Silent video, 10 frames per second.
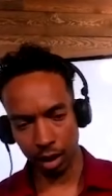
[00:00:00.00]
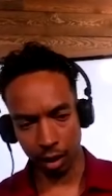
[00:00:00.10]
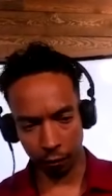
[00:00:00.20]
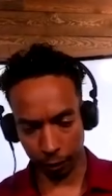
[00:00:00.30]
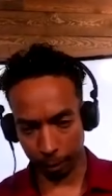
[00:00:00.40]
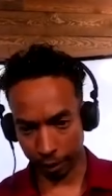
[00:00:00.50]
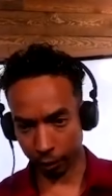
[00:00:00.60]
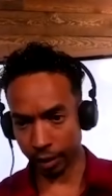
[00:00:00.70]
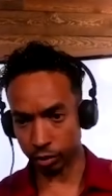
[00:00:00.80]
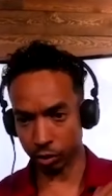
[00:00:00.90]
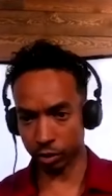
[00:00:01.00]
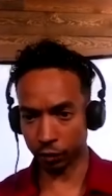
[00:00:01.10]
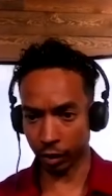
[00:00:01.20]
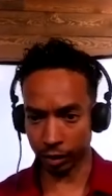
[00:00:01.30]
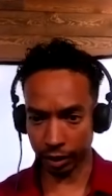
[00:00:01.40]
of the better angels of
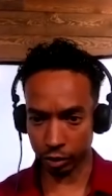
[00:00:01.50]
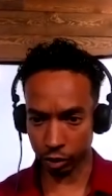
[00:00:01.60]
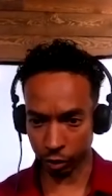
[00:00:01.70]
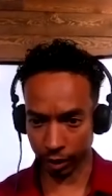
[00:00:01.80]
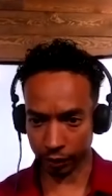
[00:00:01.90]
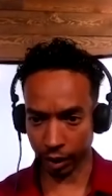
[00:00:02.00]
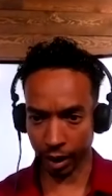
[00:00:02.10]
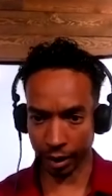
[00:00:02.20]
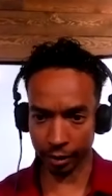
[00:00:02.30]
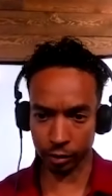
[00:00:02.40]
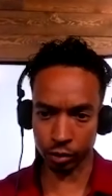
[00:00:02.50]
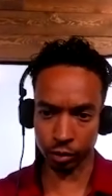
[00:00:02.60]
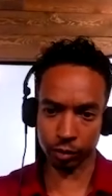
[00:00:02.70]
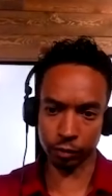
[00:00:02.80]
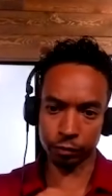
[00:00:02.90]
our nature and the higher
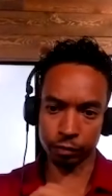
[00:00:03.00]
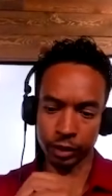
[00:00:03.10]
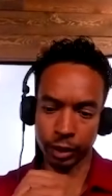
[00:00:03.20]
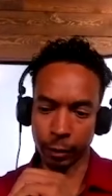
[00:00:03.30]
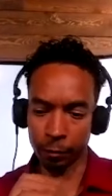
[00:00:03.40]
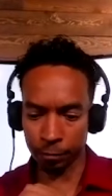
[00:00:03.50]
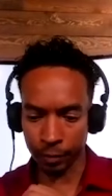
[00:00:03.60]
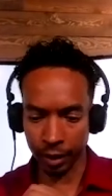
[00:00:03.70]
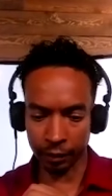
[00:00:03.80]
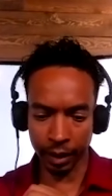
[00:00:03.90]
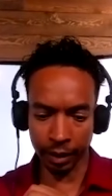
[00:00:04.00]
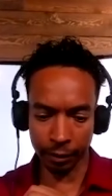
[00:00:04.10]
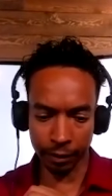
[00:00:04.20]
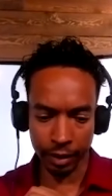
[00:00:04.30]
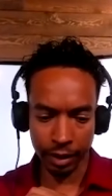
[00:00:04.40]
sort of you know and
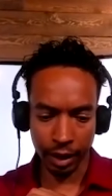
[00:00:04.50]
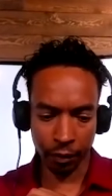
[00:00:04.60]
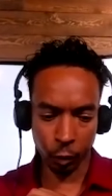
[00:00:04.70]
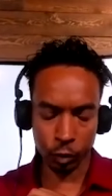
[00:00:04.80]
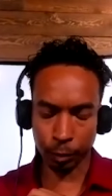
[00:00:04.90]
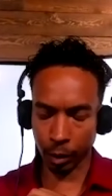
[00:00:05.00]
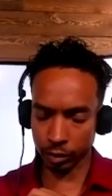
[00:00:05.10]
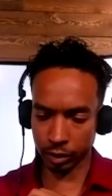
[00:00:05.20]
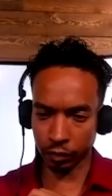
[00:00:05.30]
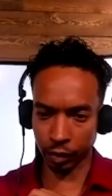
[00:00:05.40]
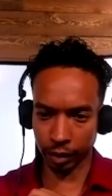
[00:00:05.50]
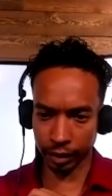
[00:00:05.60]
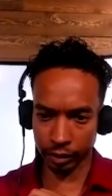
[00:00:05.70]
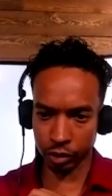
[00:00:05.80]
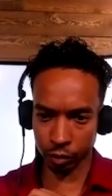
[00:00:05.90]
and and those parts of our
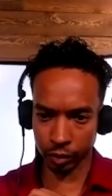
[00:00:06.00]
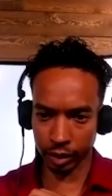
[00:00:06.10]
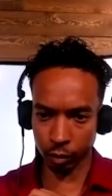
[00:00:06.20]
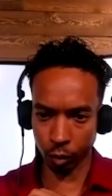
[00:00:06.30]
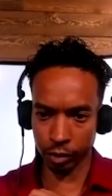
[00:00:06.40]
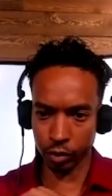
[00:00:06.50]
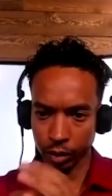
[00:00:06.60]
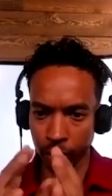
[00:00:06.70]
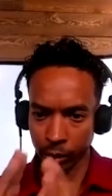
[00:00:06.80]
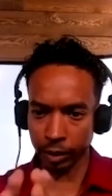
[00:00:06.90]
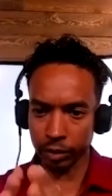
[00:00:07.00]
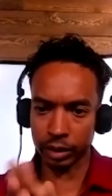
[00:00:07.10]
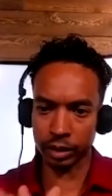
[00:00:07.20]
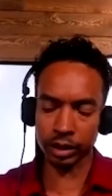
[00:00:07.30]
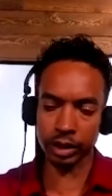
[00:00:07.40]
history where you can clearly
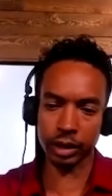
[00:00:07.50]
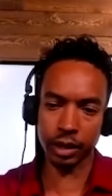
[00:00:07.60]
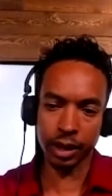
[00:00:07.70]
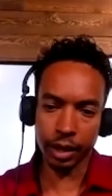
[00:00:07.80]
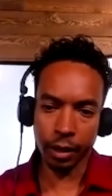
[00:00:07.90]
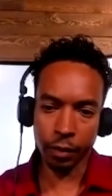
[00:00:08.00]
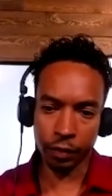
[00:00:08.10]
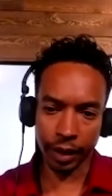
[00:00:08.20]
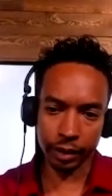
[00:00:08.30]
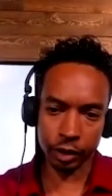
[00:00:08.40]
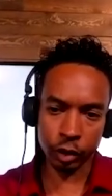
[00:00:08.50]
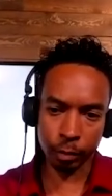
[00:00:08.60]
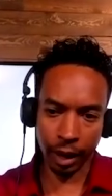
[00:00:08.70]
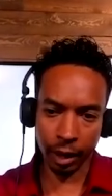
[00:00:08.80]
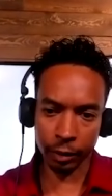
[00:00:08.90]
see that
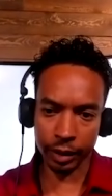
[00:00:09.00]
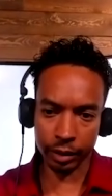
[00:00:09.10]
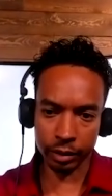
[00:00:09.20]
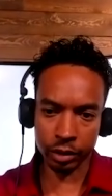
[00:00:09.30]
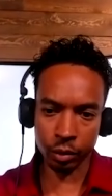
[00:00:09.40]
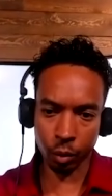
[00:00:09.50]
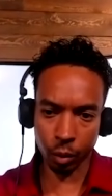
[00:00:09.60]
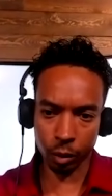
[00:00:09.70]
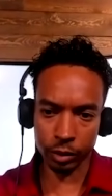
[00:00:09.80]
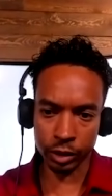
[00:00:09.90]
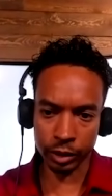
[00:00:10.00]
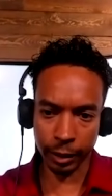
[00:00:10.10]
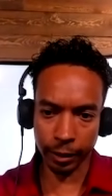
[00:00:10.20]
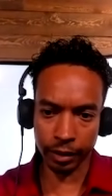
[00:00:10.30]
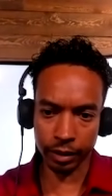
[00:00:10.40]
aspiring towards
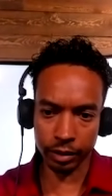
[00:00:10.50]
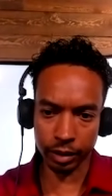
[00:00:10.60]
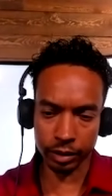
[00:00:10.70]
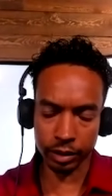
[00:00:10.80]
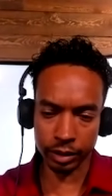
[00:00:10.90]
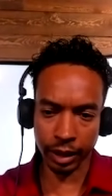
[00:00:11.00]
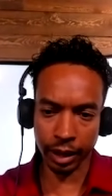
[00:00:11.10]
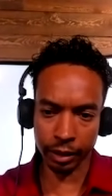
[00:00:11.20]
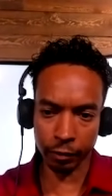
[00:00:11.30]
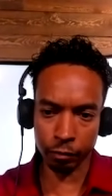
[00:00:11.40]
uh, a society of